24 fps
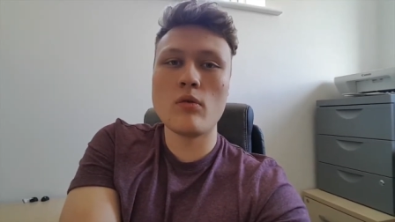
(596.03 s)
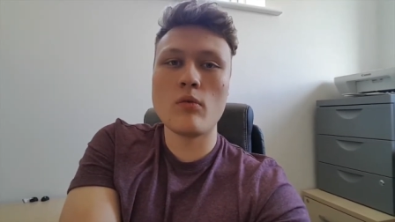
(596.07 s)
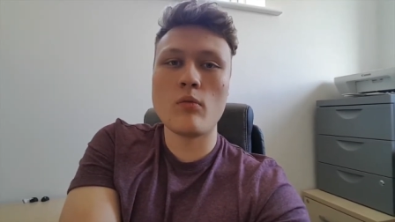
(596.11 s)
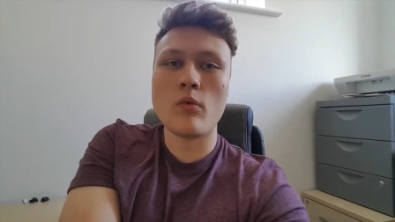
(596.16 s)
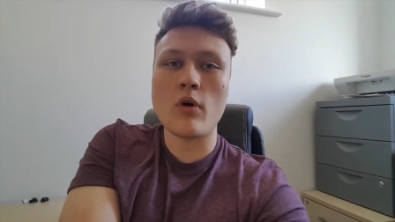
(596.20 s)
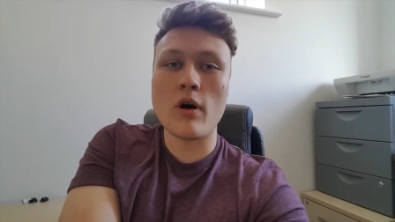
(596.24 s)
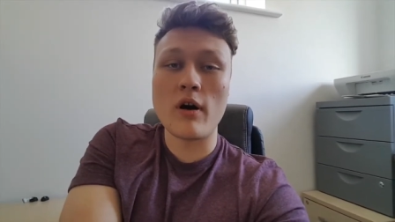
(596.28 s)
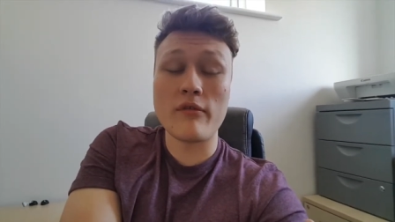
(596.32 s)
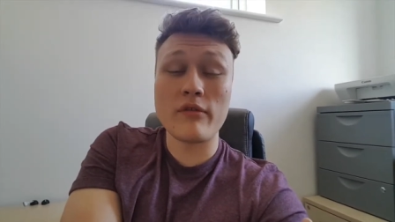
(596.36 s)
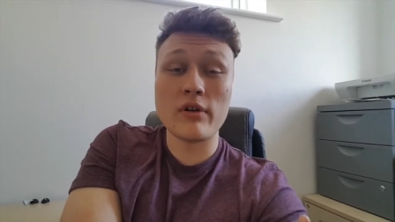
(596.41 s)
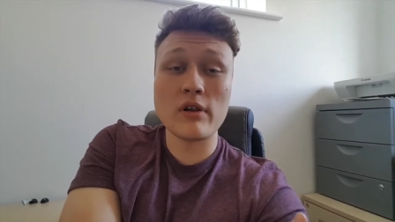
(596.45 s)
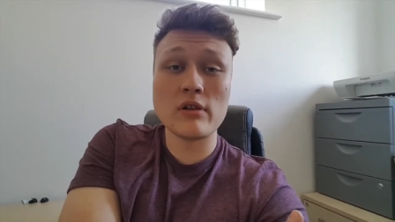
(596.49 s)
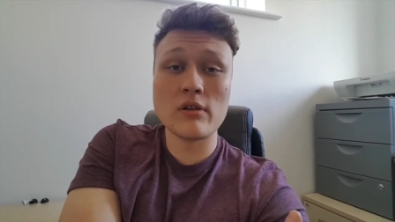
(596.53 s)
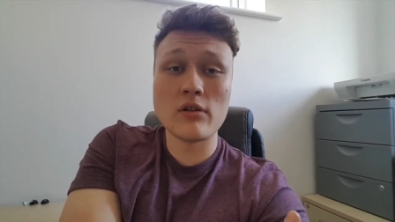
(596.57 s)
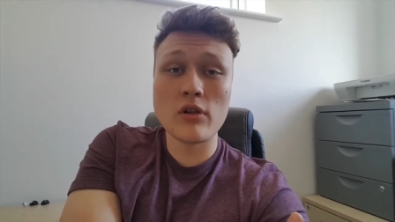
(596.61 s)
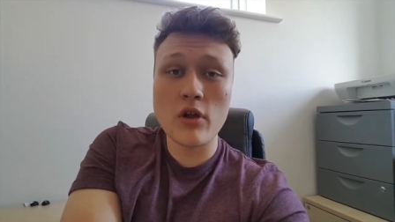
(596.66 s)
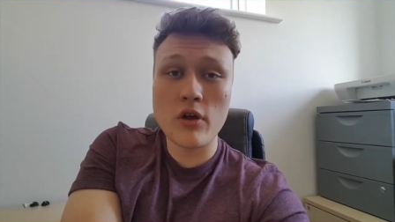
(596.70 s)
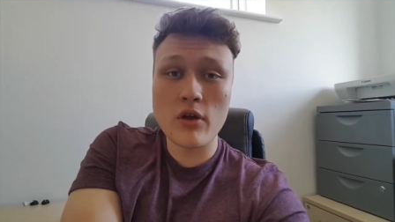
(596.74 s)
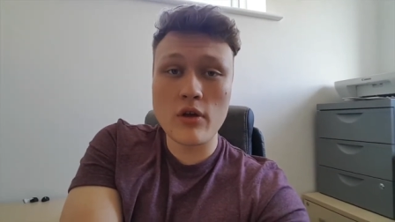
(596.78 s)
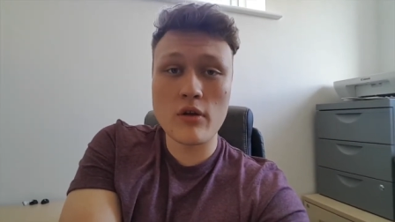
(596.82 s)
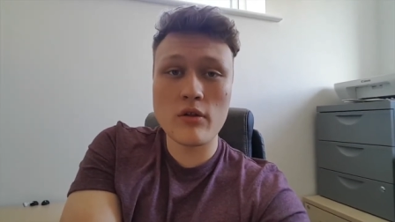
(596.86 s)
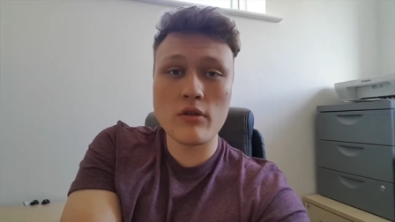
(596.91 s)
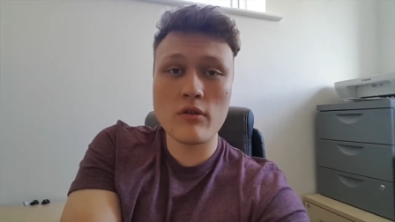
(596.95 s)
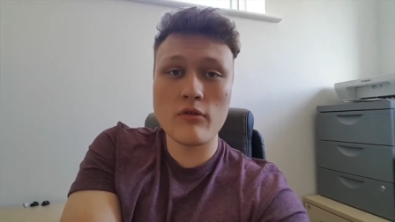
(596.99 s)
what have I
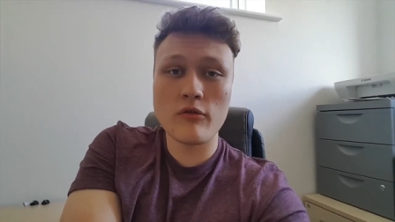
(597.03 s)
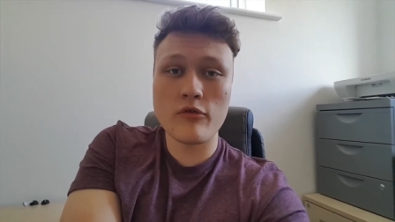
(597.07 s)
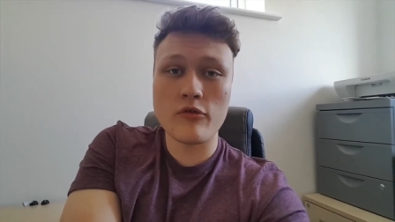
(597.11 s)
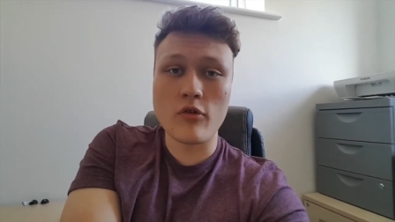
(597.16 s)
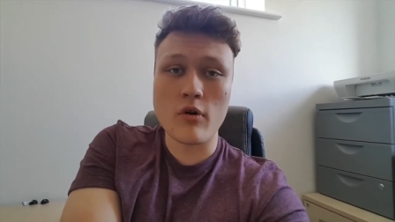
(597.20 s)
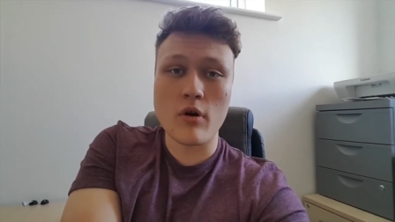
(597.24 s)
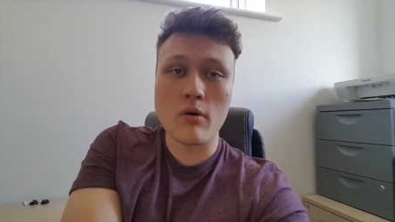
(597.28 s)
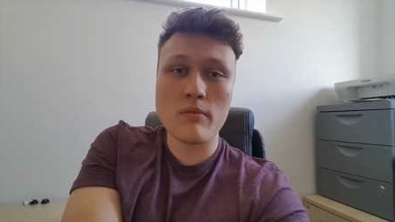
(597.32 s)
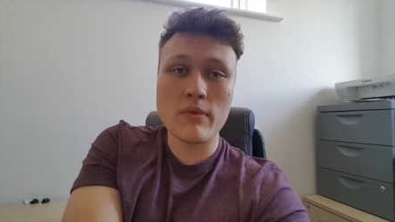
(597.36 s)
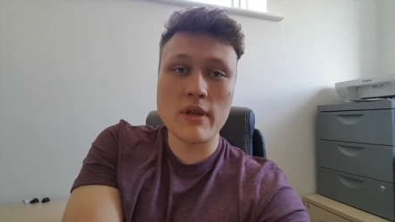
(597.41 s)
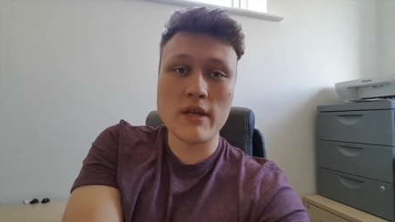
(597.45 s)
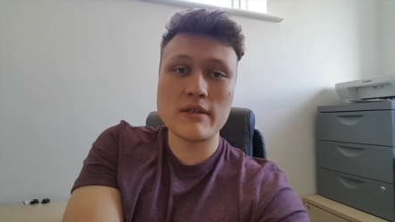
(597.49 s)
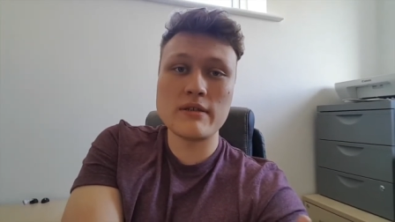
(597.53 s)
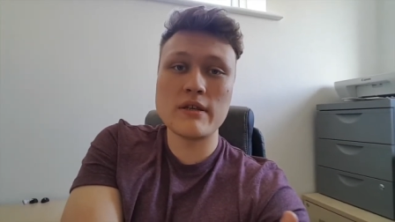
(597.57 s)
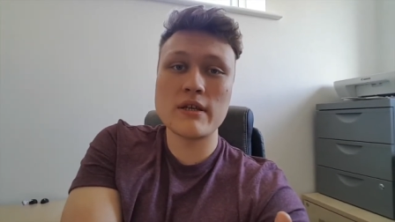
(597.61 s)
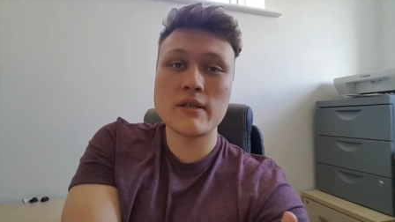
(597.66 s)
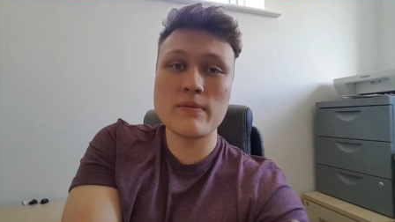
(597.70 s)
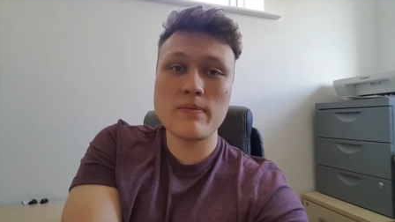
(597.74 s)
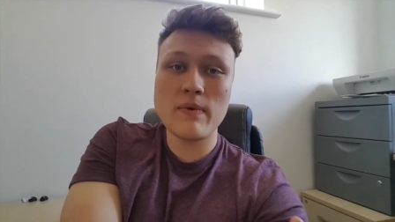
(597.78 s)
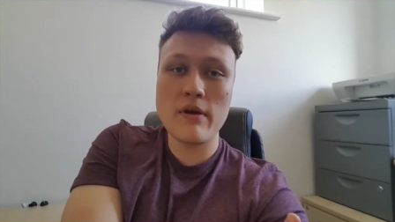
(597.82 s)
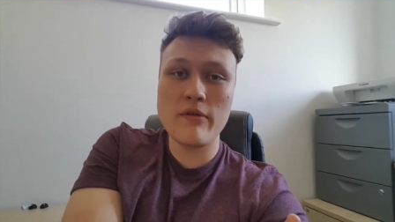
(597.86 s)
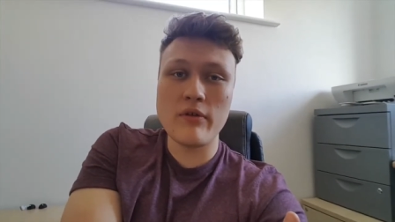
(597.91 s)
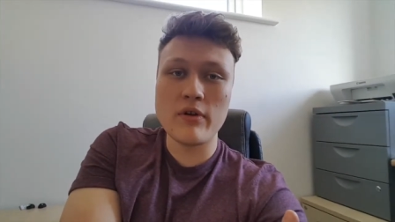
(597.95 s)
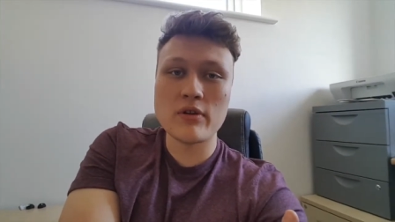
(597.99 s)
learned from this
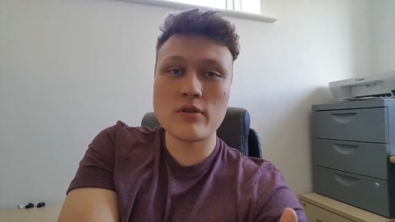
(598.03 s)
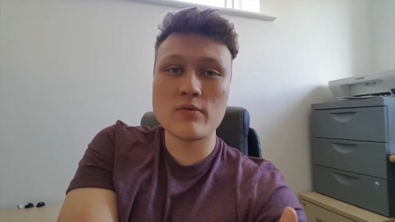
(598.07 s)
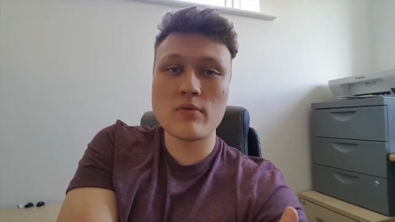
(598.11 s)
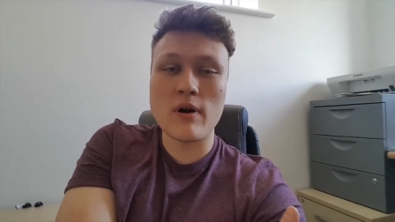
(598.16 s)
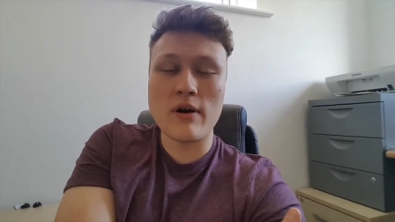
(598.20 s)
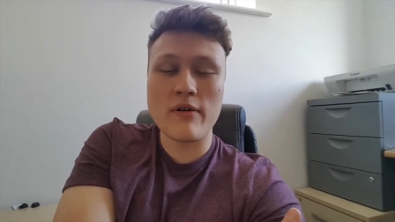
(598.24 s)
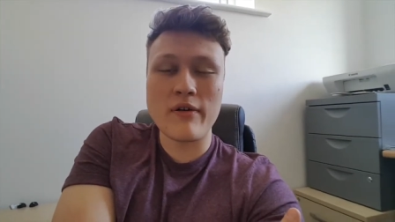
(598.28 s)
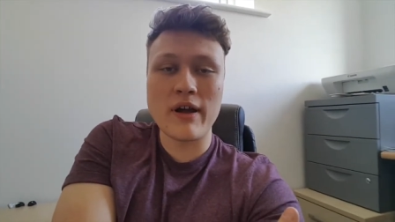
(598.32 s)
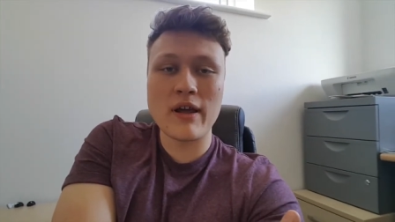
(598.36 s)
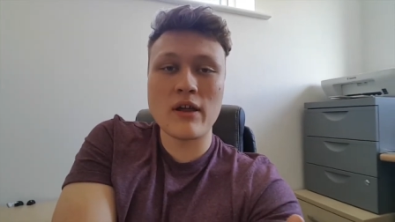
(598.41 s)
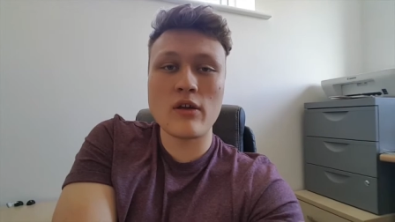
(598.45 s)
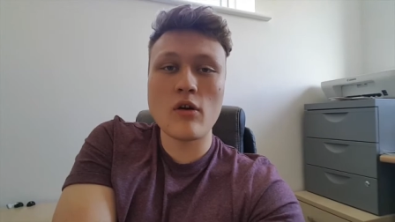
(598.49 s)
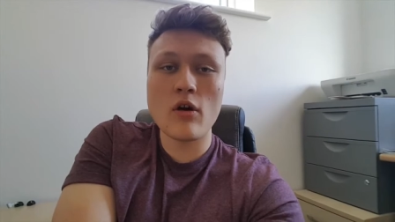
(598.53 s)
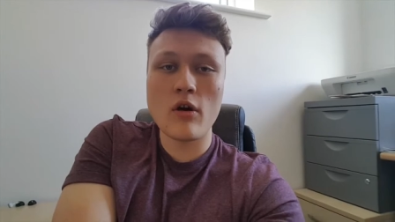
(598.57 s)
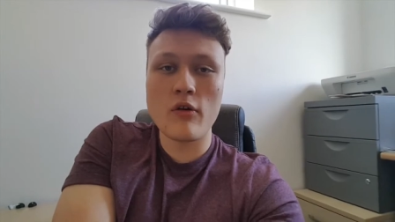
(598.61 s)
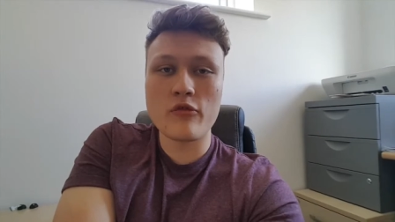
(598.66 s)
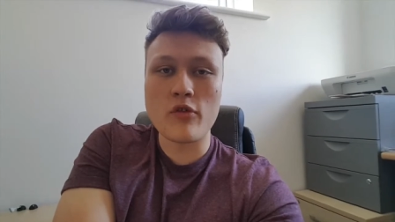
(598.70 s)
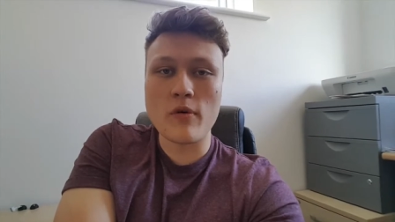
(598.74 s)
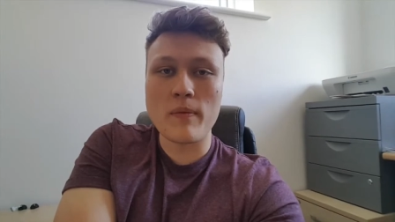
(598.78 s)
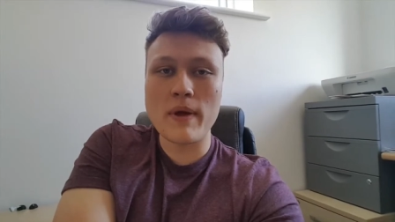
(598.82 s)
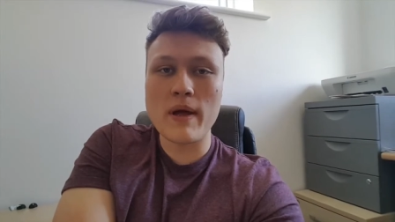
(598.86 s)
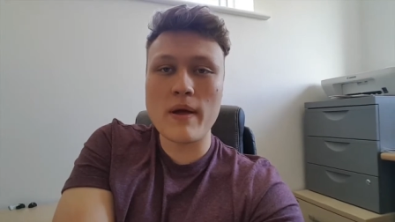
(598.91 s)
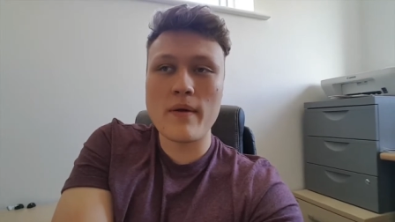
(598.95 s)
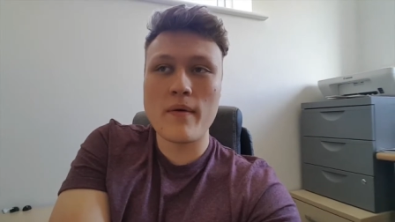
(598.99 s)
experience? What have I got
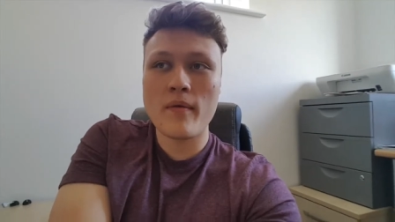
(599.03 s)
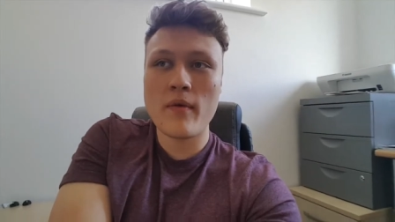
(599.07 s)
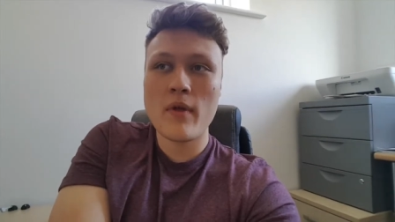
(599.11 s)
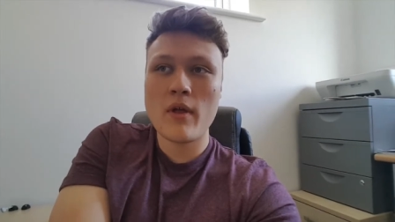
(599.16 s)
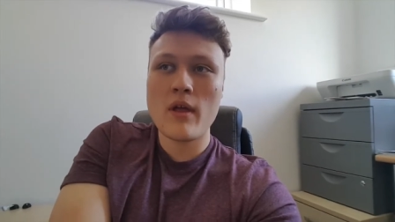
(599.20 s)
from it?